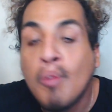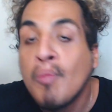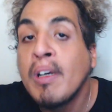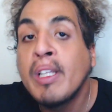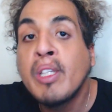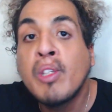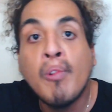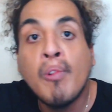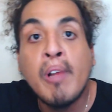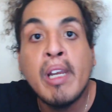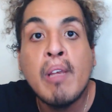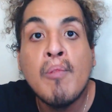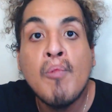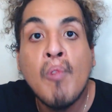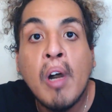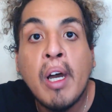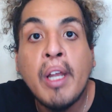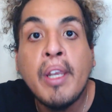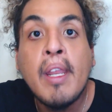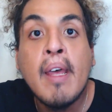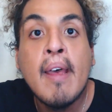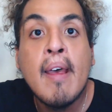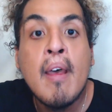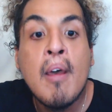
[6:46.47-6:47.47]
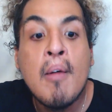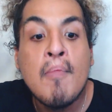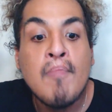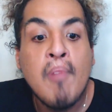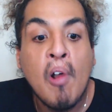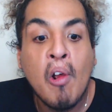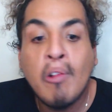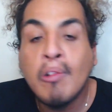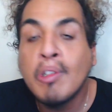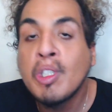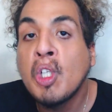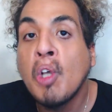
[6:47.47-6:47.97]
or 121,
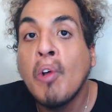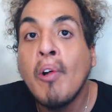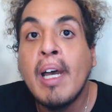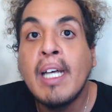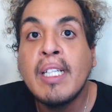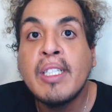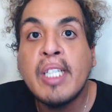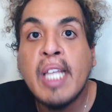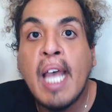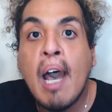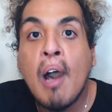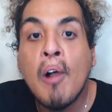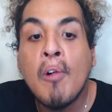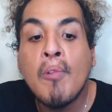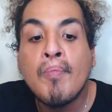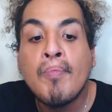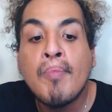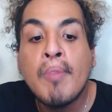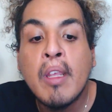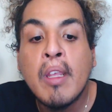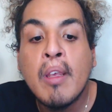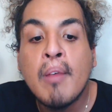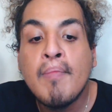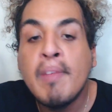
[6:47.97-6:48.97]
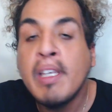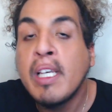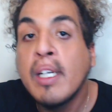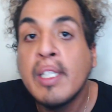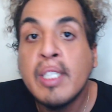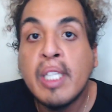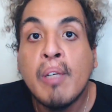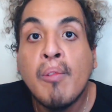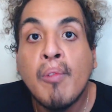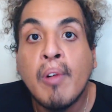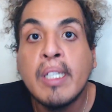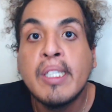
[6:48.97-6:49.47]
Boruto heads out
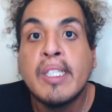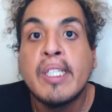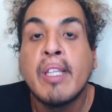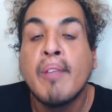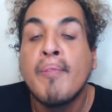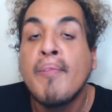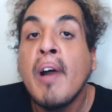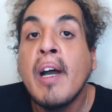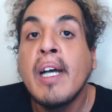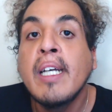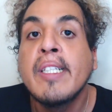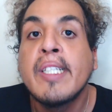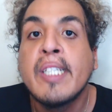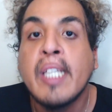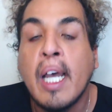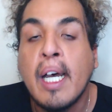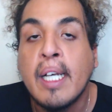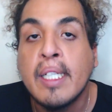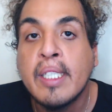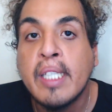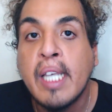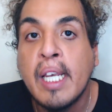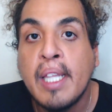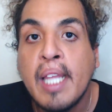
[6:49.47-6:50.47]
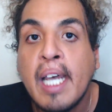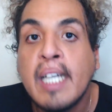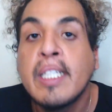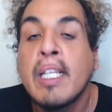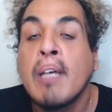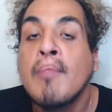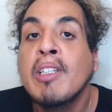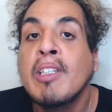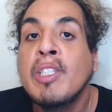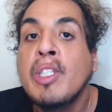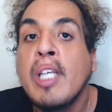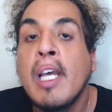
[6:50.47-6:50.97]
because he wants to find Sasuke.
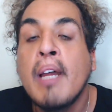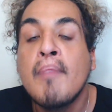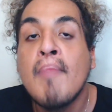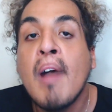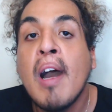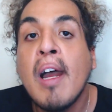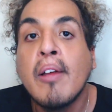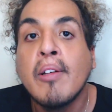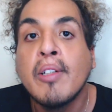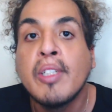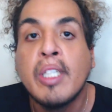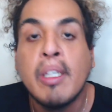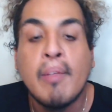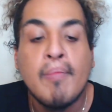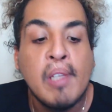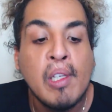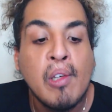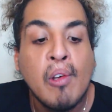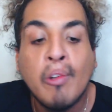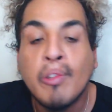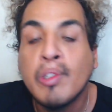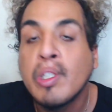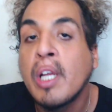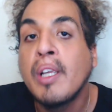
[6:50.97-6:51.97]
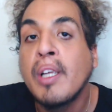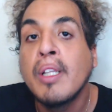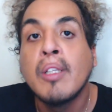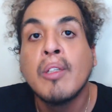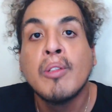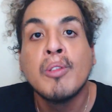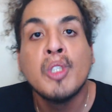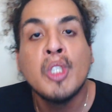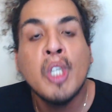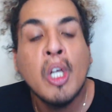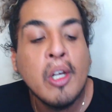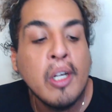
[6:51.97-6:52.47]
That's how much he admires him. He goes on a
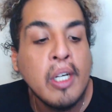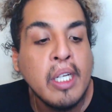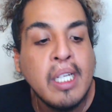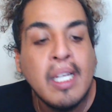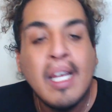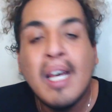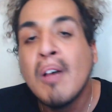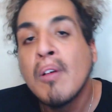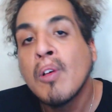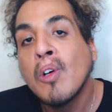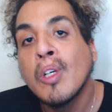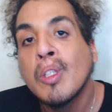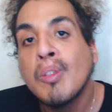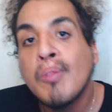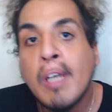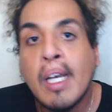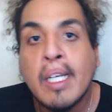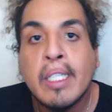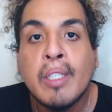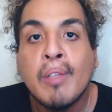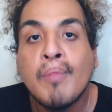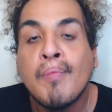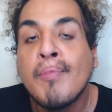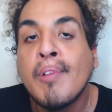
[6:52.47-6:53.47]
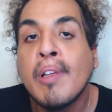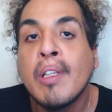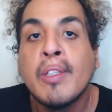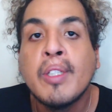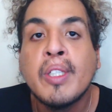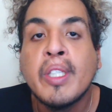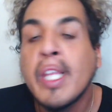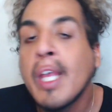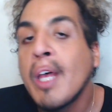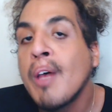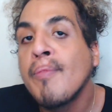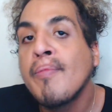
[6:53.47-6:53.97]
little journey. Of course, we got some
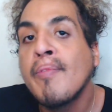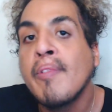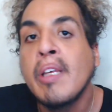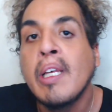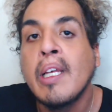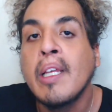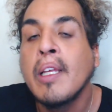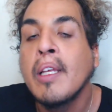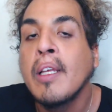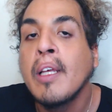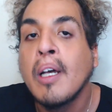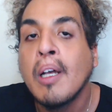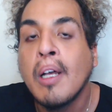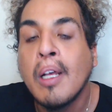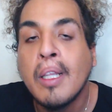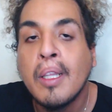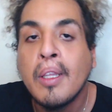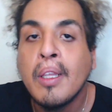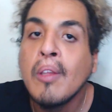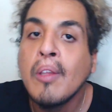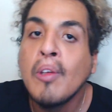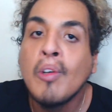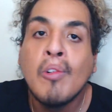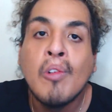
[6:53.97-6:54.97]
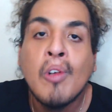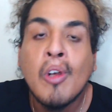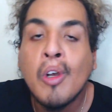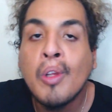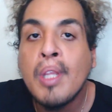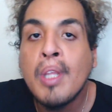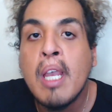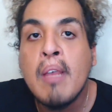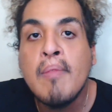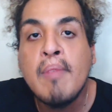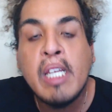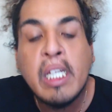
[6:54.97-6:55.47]
filler stuff, uh, a, a little
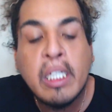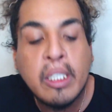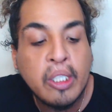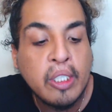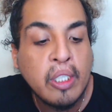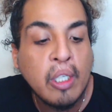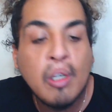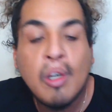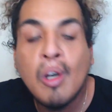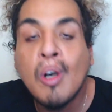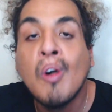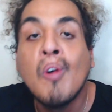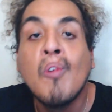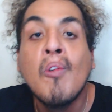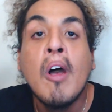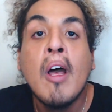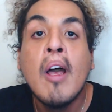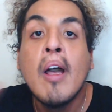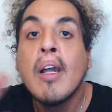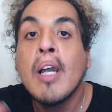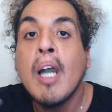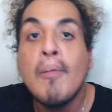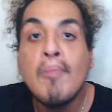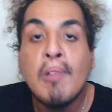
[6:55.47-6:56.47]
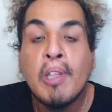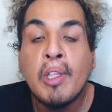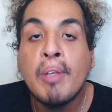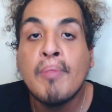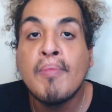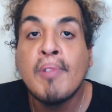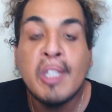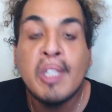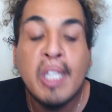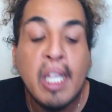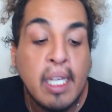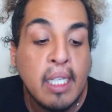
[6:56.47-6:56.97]
girl named Isago, a couple of
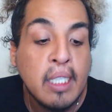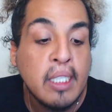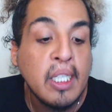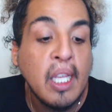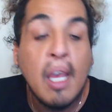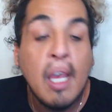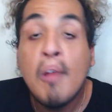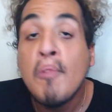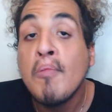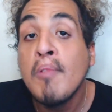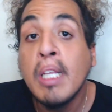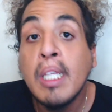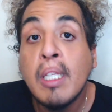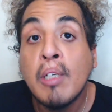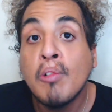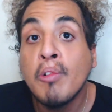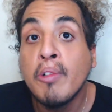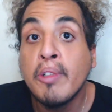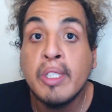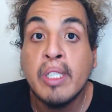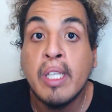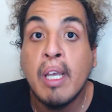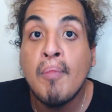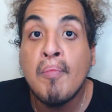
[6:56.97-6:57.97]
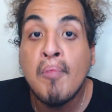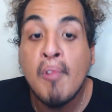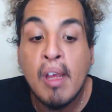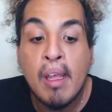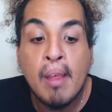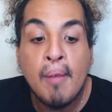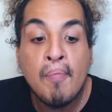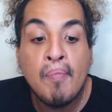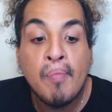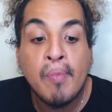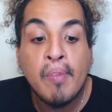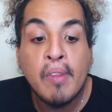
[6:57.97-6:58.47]
different things. Really cool stuff
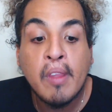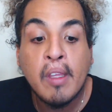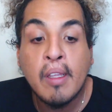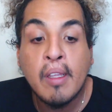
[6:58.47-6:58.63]
with